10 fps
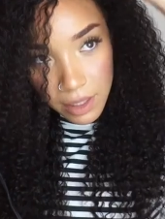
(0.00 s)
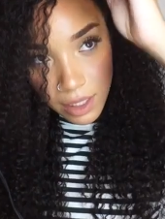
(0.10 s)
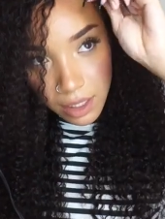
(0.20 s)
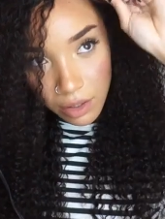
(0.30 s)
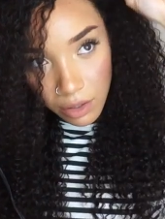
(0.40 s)

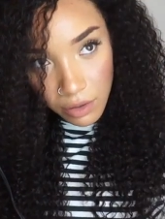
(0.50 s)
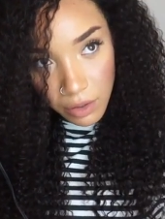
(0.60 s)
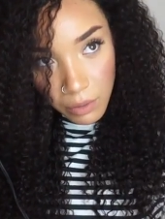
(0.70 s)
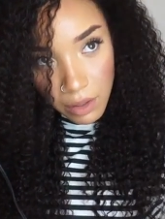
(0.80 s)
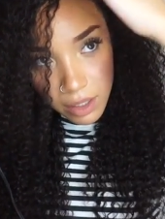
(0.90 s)
the
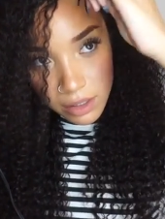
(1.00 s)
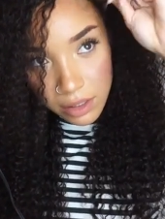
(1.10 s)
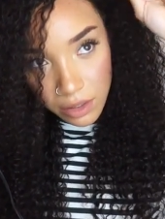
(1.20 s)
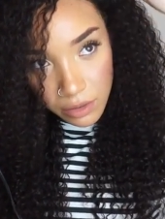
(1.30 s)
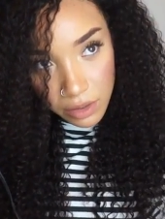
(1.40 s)
curling wand,
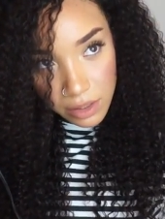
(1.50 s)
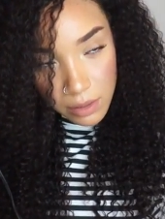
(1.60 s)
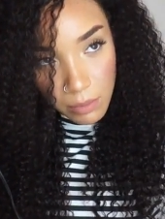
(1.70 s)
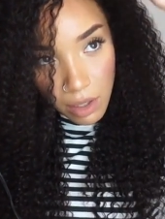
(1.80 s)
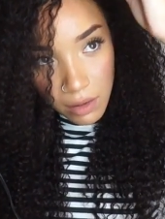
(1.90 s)
so the
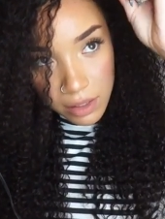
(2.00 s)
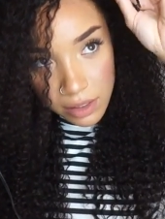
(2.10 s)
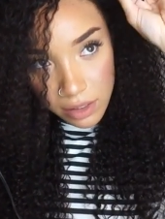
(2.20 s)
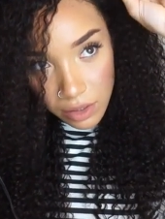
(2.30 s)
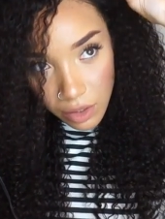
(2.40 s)

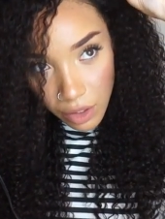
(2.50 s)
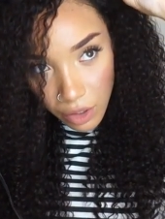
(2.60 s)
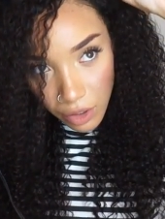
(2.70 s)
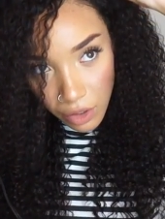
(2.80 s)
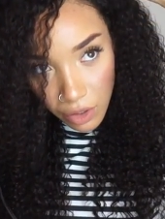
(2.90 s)
smallest
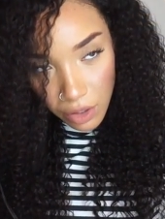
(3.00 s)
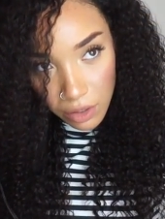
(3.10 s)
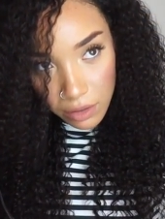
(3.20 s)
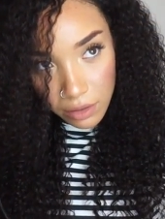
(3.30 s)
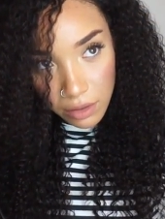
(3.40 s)

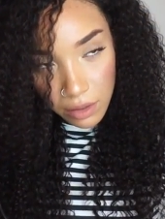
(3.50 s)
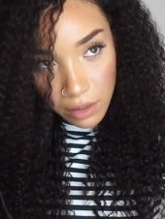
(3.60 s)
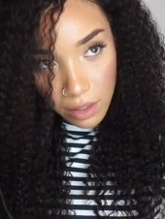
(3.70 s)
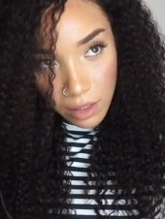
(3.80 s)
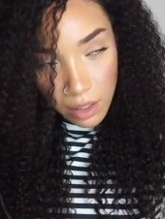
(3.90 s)
curl.
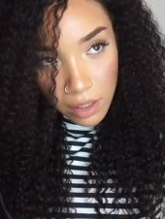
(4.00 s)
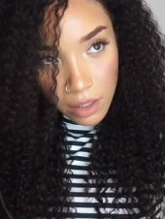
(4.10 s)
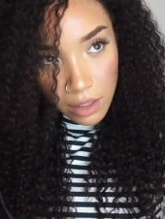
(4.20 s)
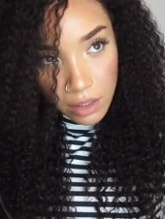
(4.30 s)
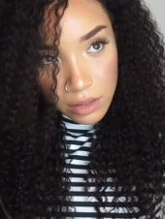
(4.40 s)

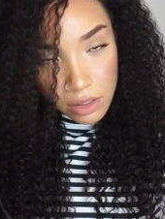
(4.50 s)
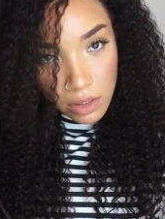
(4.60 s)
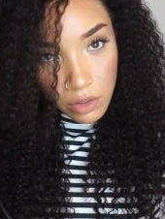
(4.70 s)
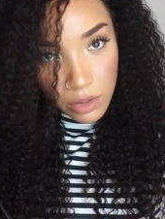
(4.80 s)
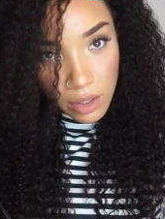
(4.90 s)

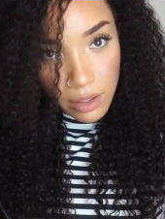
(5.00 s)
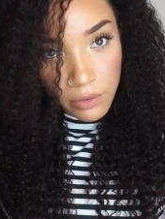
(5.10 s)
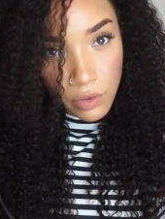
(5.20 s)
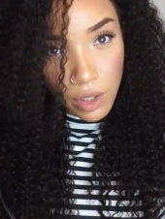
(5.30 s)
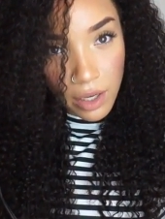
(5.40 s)
Just hold it there
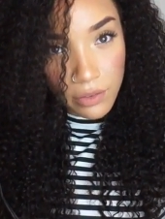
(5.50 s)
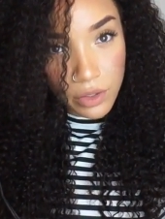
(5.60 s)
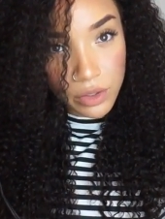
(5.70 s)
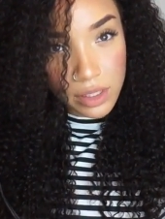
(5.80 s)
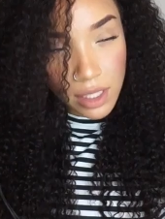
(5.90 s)
for a
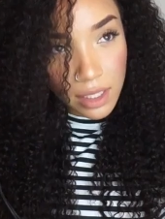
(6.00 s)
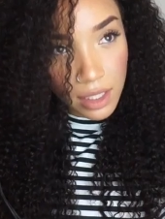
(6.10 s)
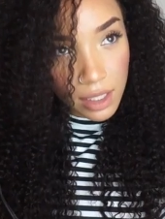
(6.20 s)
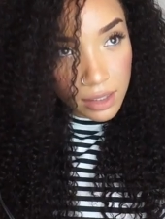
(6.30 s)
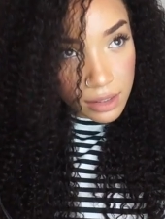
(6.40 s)
few
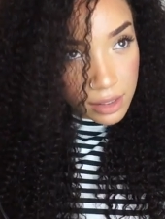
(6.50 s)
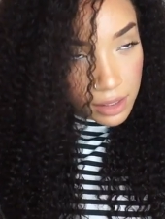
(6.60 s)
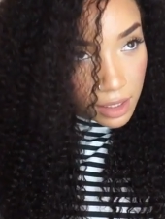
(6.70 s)
seconds